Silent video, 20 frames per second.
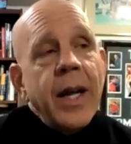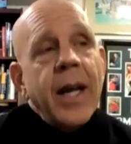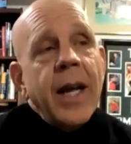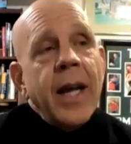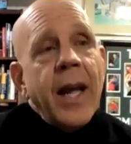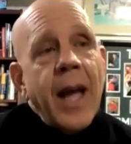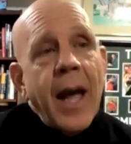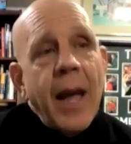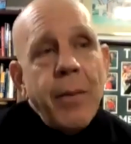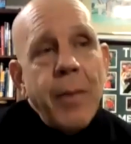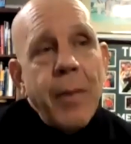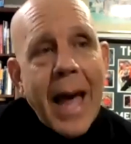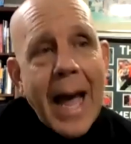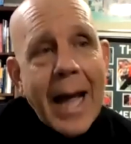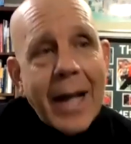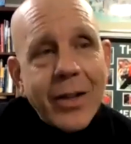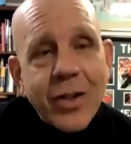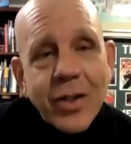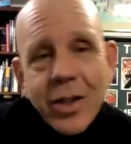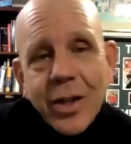And
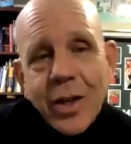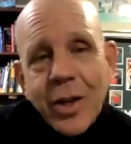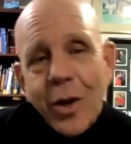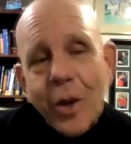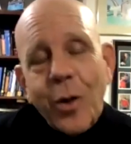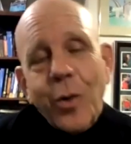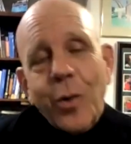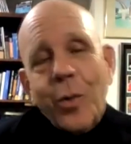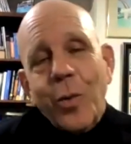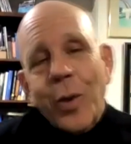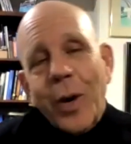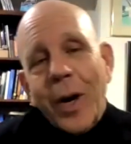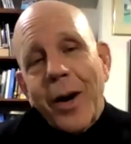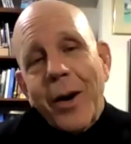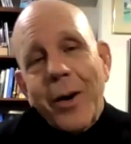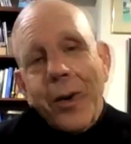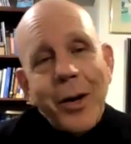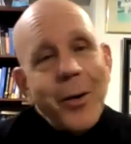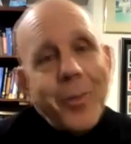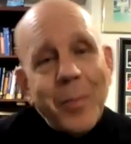that's,
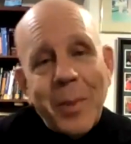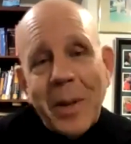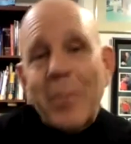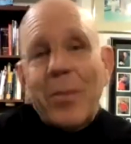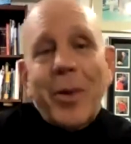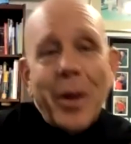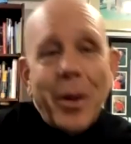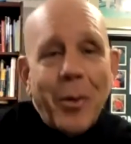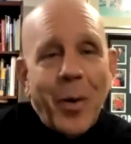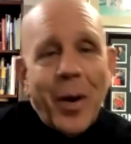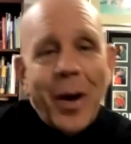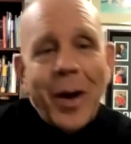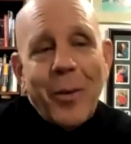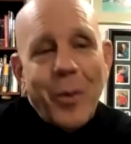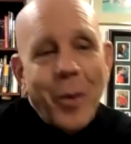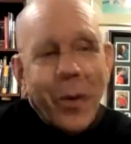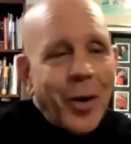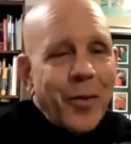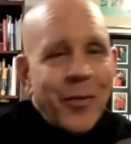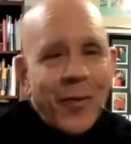where, people that want to
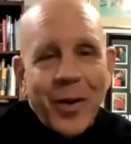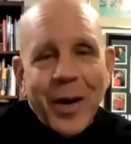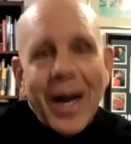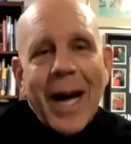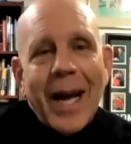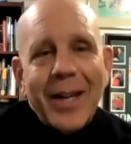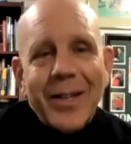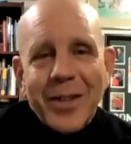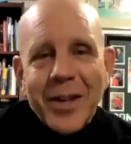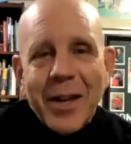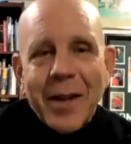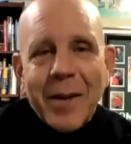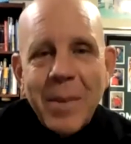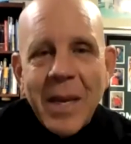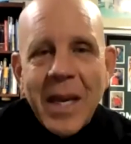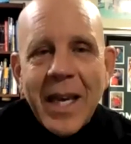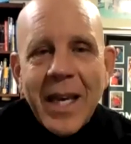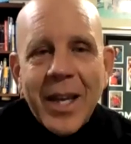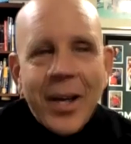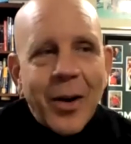work for guys like
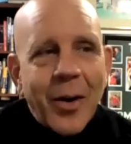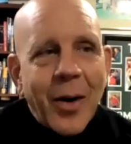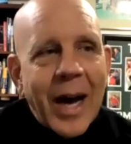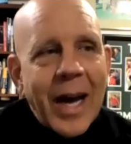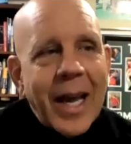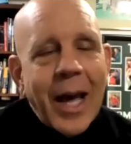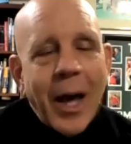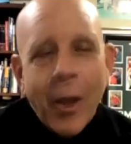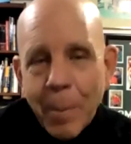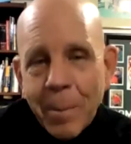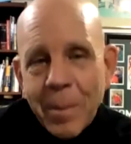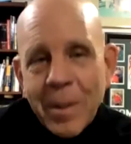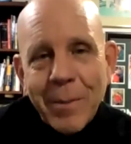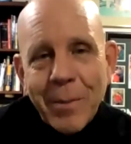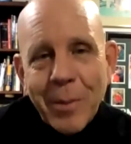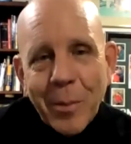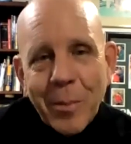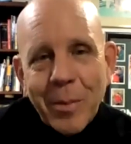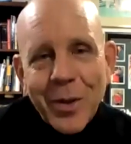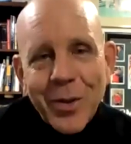me, I help
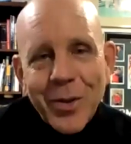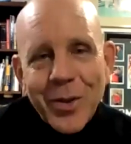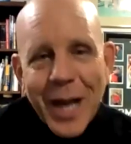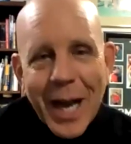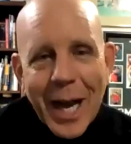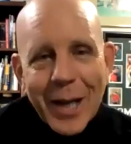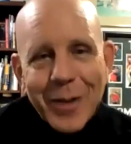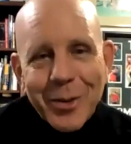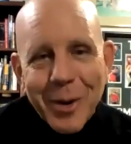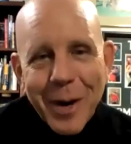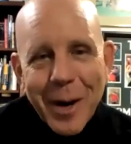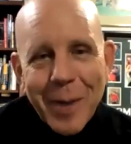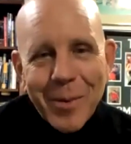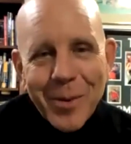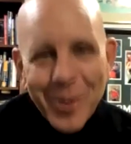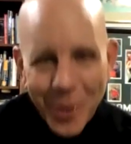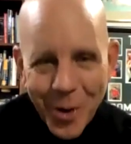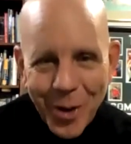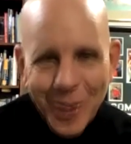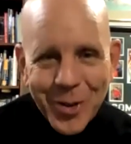people build
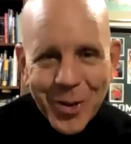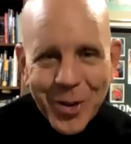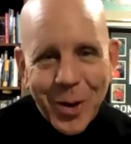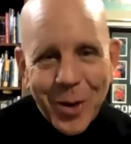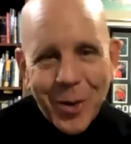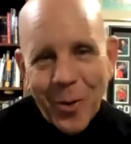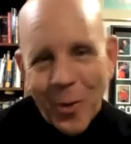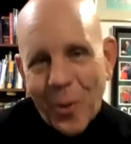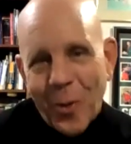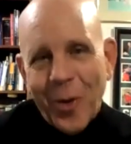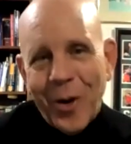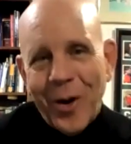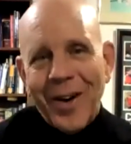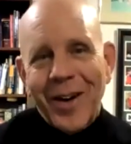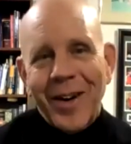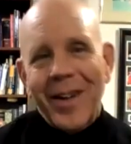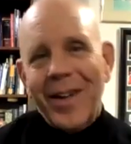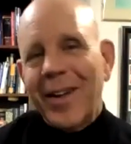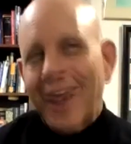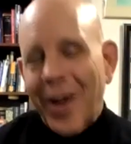skyscrapers also,
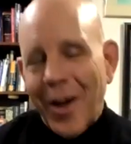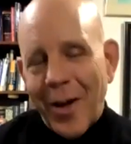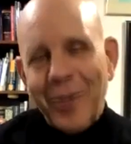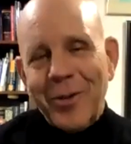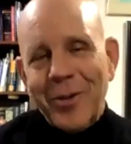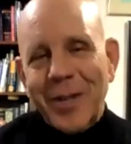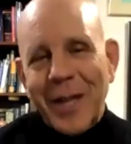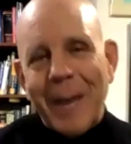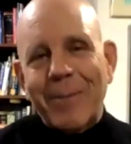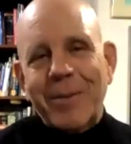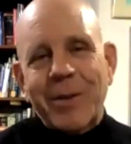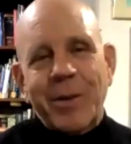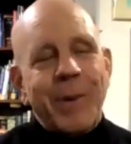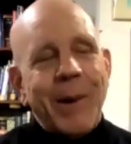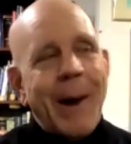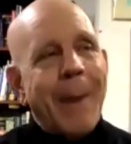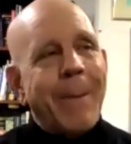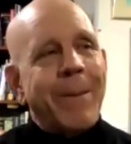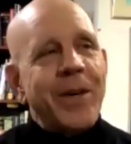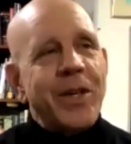or other types of
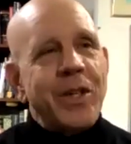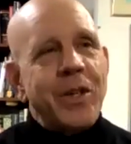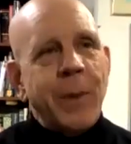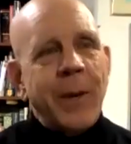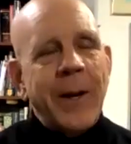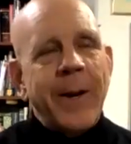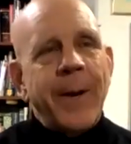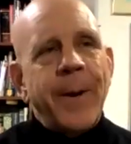properties. But